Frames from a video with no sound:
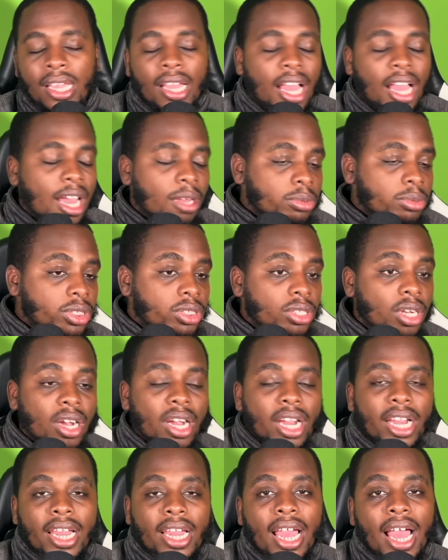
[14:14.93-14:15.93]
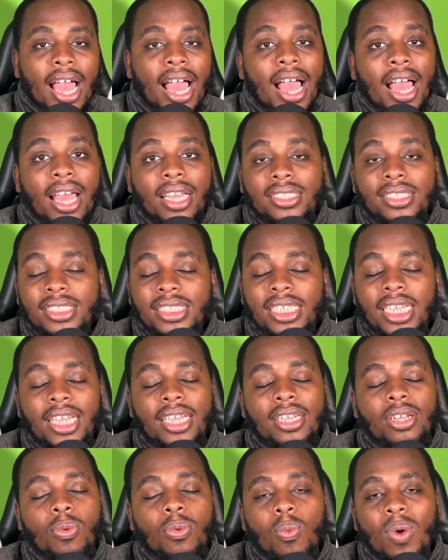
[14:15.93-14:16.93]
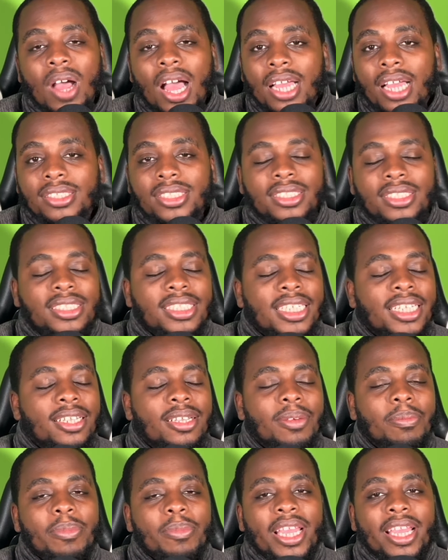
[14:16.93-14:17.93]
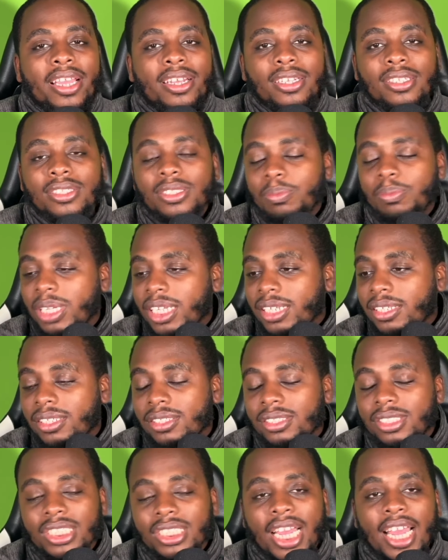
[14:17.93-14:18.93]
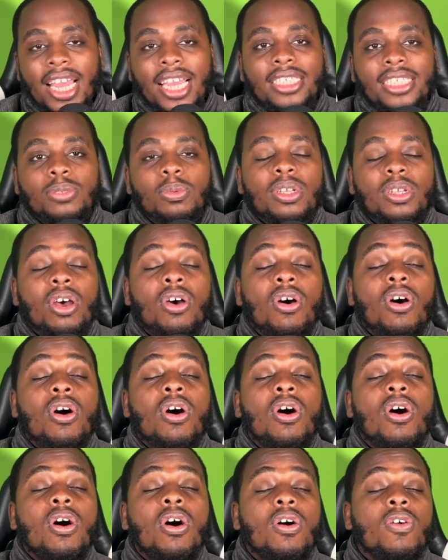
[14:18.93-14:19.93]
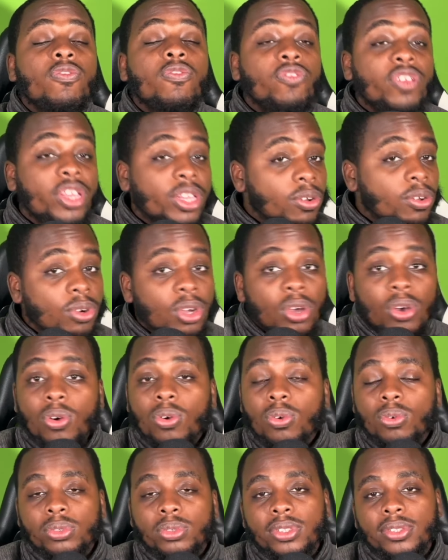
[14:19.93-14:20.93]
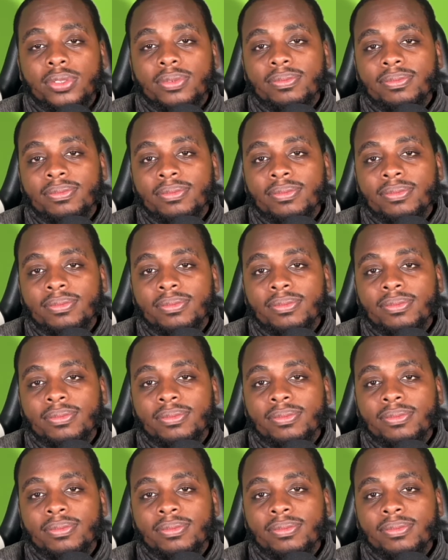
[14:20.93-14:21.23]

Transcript: I'm sorry. I seen the Washington Commanders beat the Giants with all field goals.